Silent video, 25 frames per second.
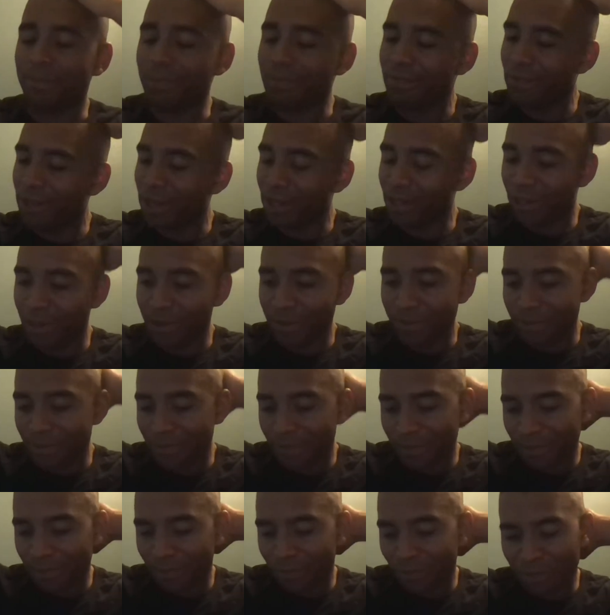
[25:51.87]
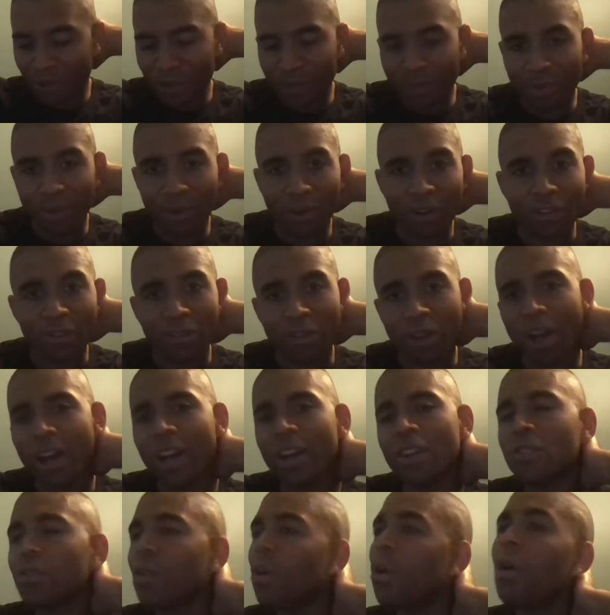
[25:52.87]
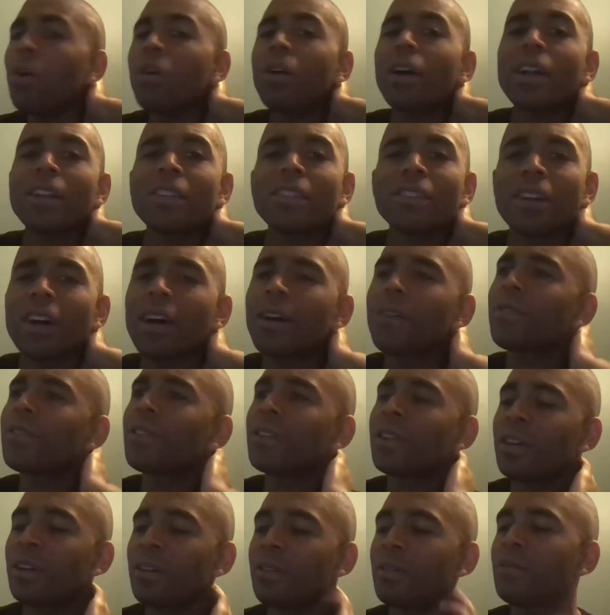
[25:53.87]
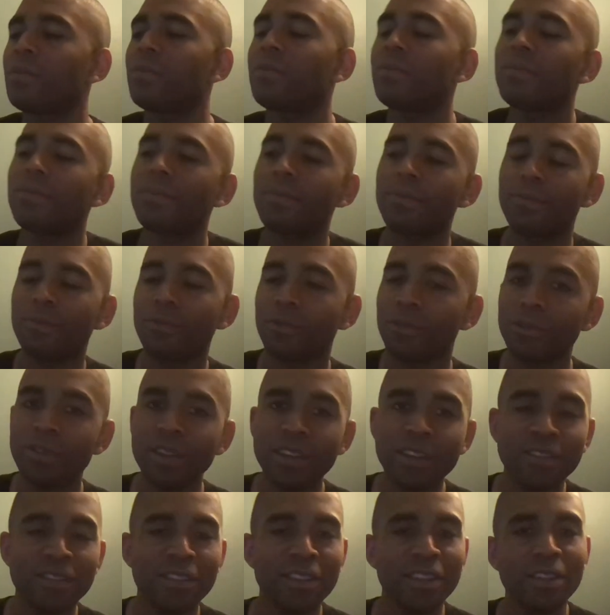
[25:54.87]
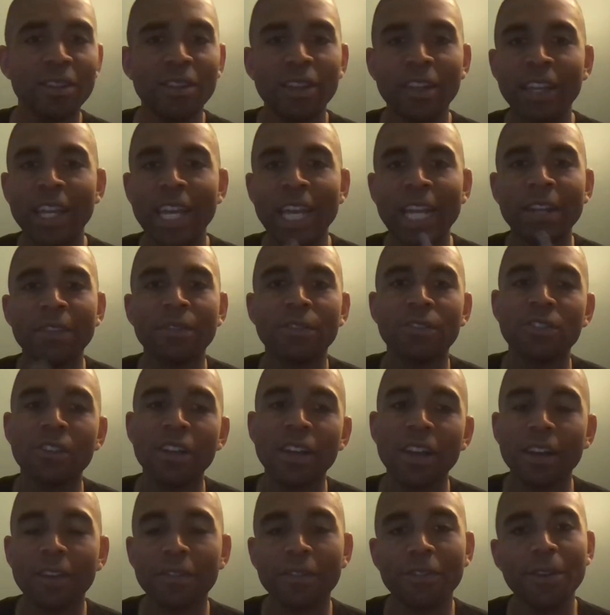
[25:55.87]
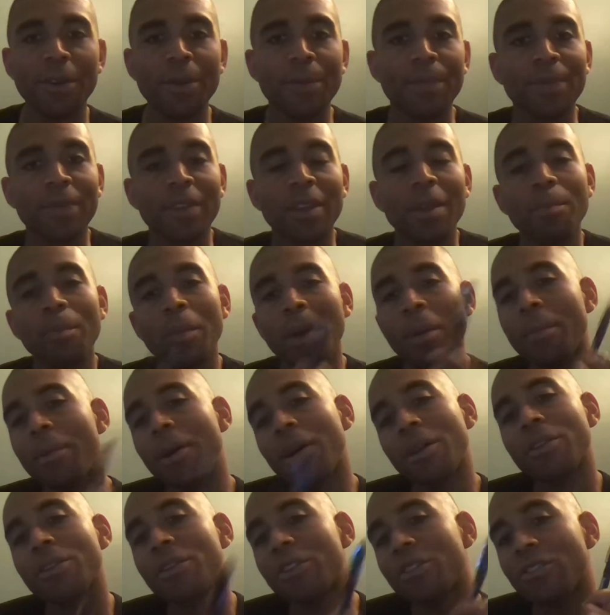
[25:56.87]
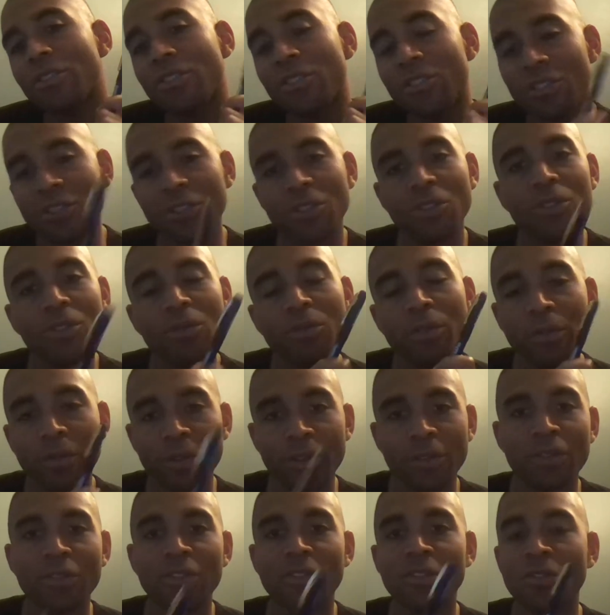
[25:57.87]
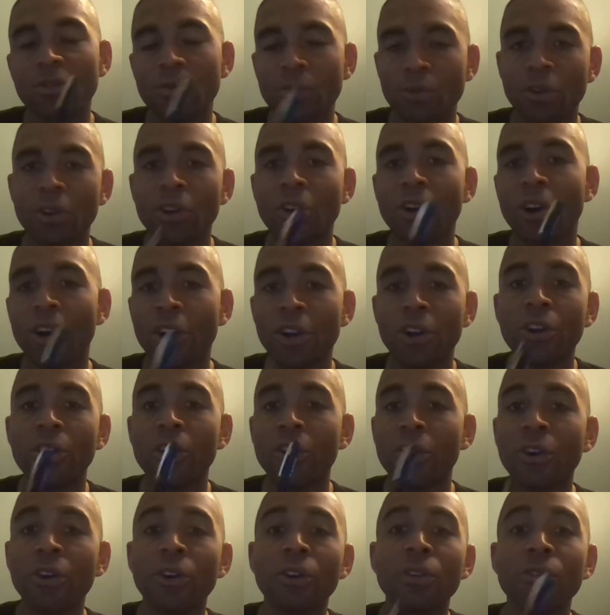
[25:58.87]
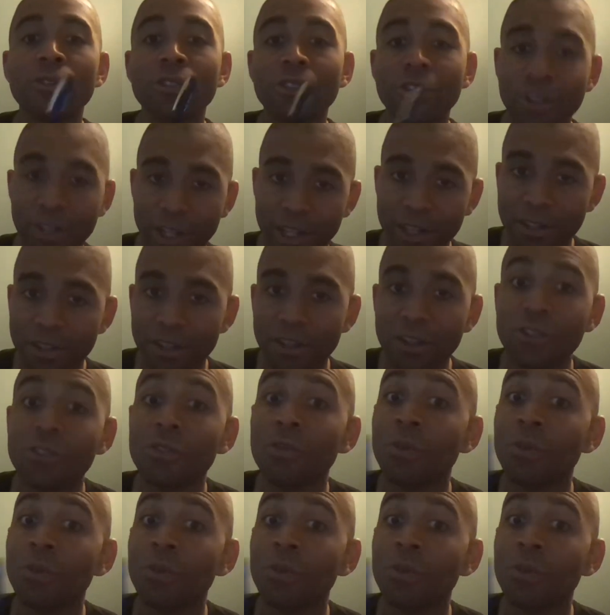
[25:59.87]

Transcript: you know, read books, audios, all that stuff, you know, releasing negative stuff. My mother still refuses to work on her own shit. So